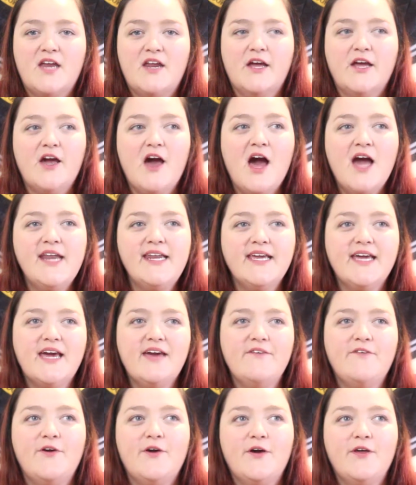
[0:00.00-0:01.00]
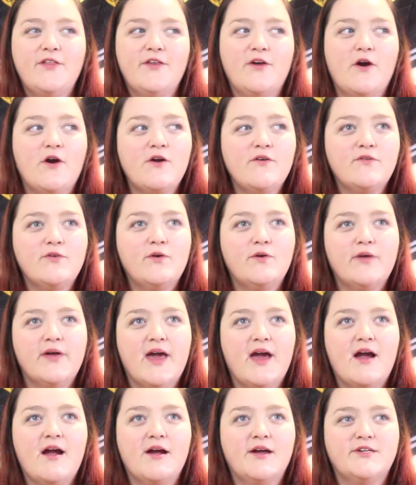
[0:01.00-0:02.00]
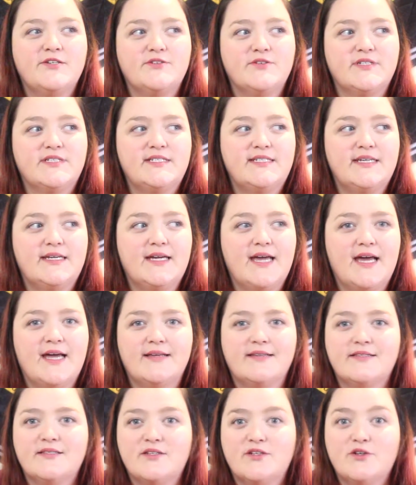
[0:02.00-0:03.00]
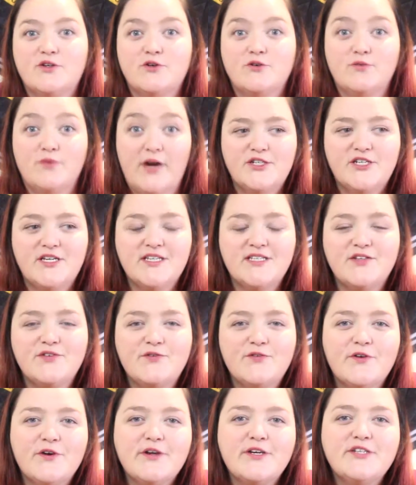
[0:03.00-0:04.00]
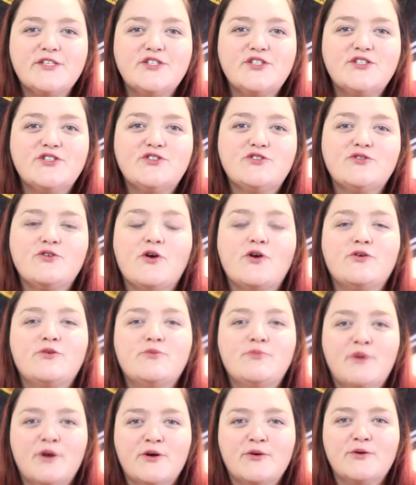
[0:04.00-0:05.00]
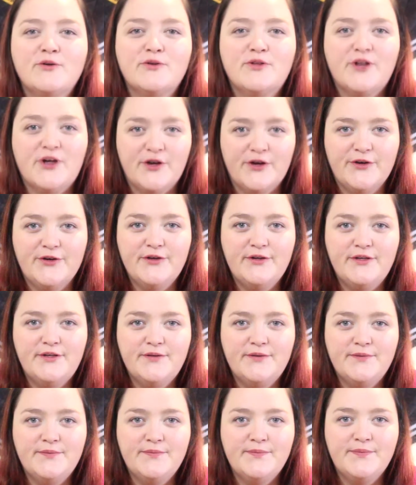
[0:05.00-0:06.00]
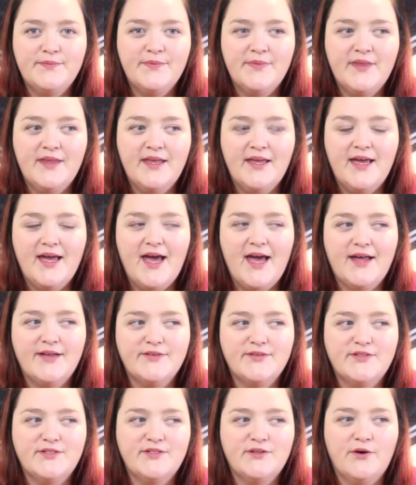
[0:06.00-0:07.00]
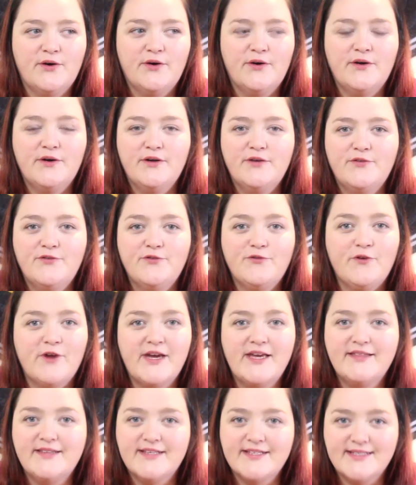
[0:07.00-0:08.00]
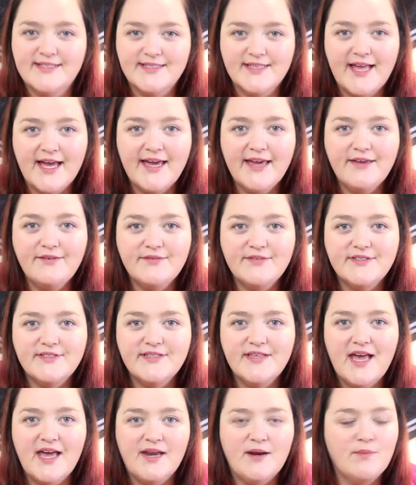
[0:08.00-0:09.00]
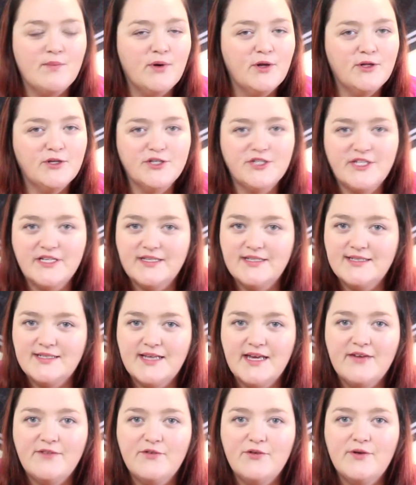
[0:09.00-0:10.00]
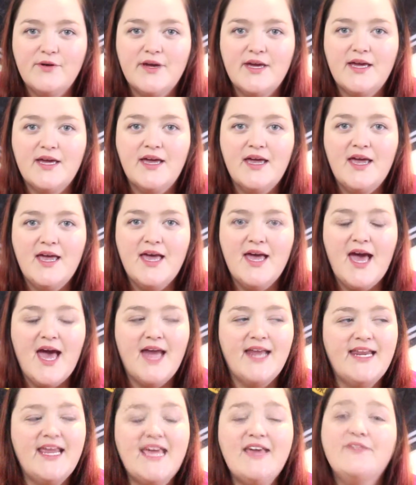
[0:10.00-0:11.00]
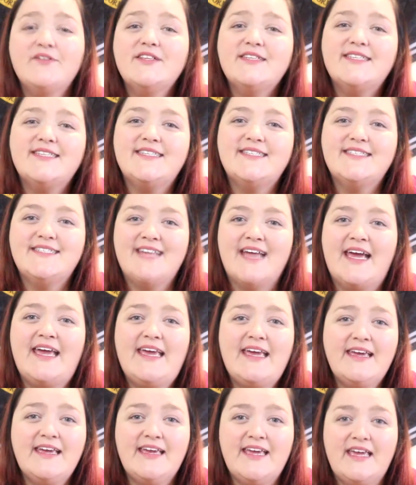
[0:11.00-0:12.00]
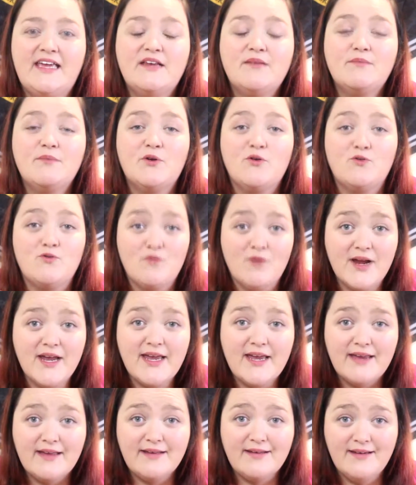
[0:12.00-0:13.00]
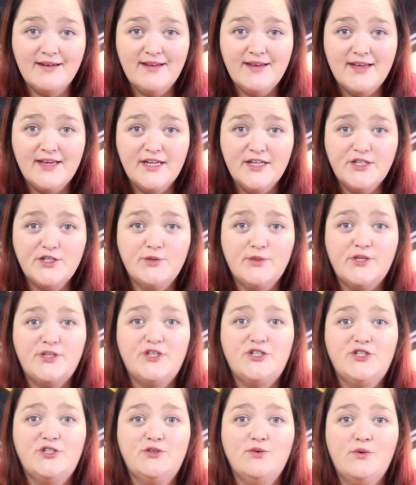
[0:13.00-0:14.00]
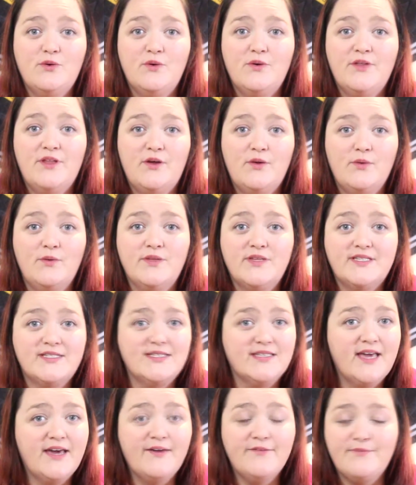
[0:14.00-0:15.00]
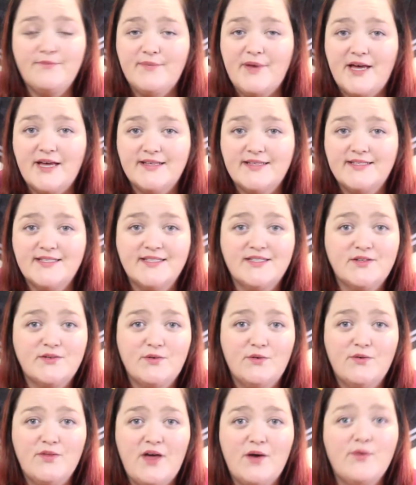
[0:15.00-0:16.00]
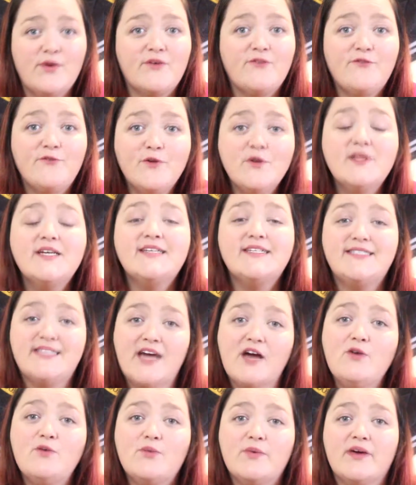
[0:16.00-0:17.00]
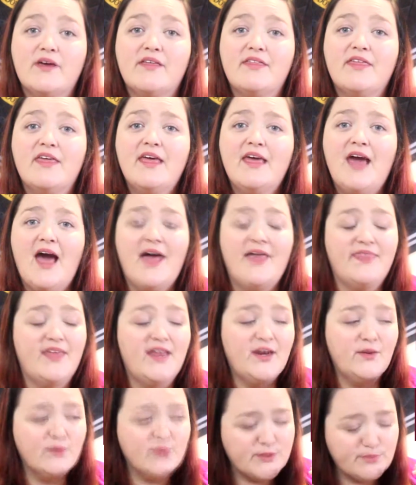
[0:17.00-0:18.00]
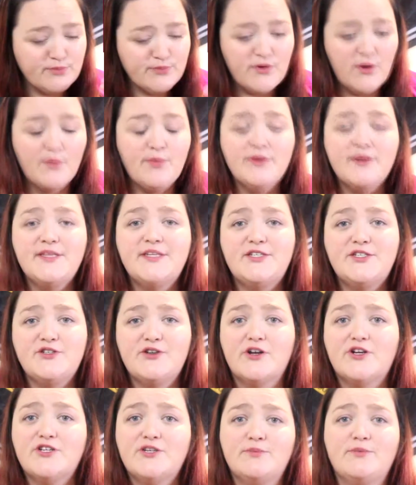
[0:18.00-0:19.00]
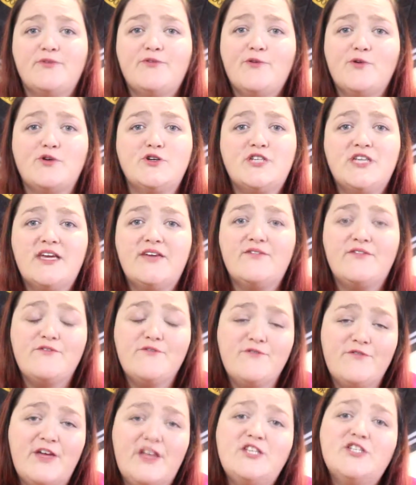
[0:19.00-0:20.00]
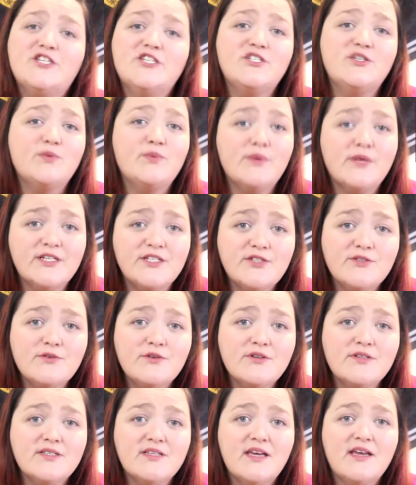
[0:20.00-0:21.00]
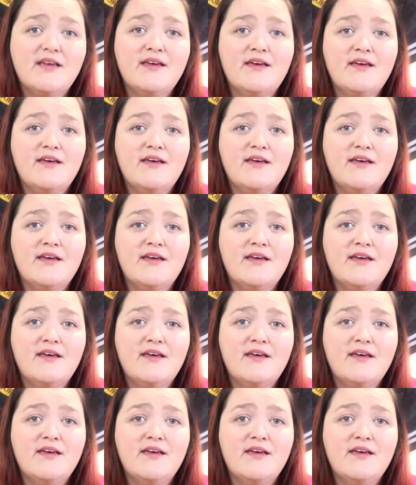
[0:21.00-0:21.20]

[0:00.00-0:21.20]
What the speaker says: and I kind of gave her the overall characteristic as correct. She has a very strong moral code, and so freeing the slaves and abolishing slavery, and even staying in Marine to ensure that all the slave masters and all that were fully dealt with, and that it was properly structured before she even ventured to Westeros,